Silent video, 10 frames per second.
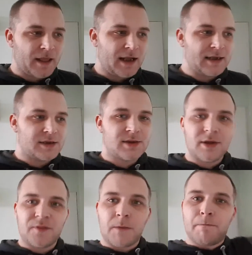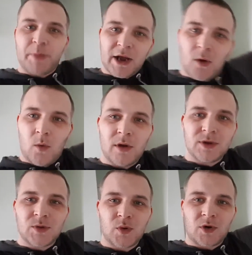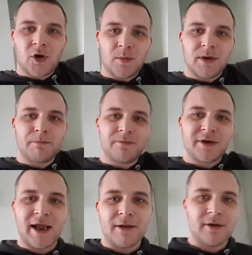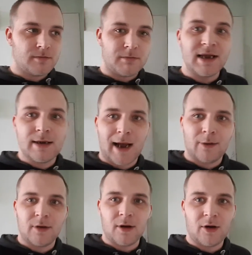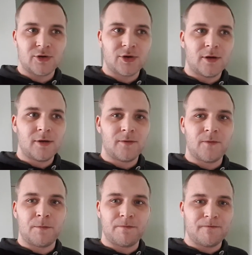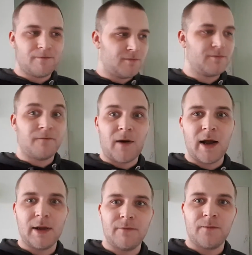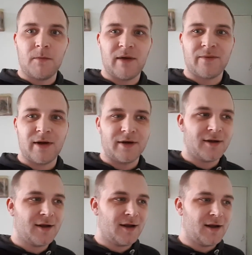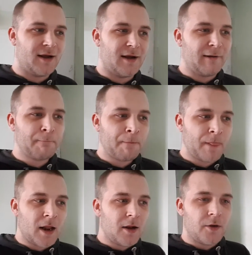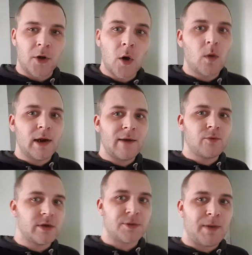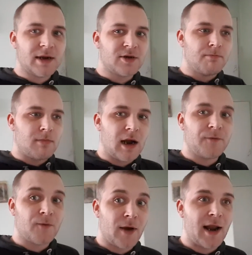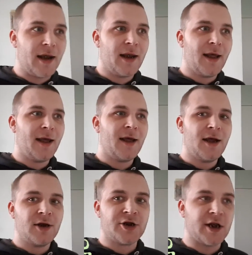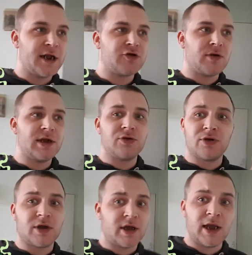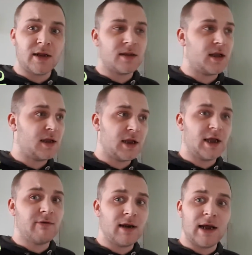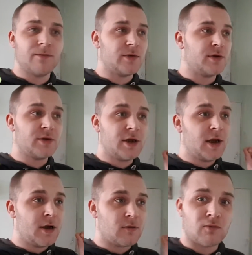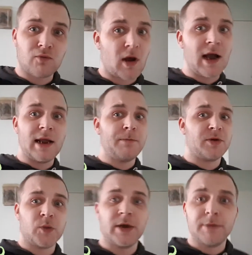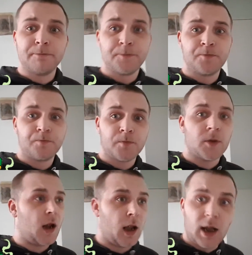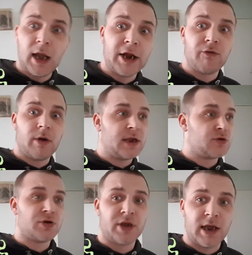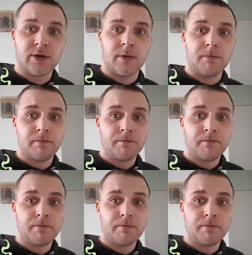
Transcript: is the bigger ones would come and take me down a notch for fighting for my friend. Yeah. No one ever expected my friend to literally just kick the year 11 right in between. Literally just kicked them.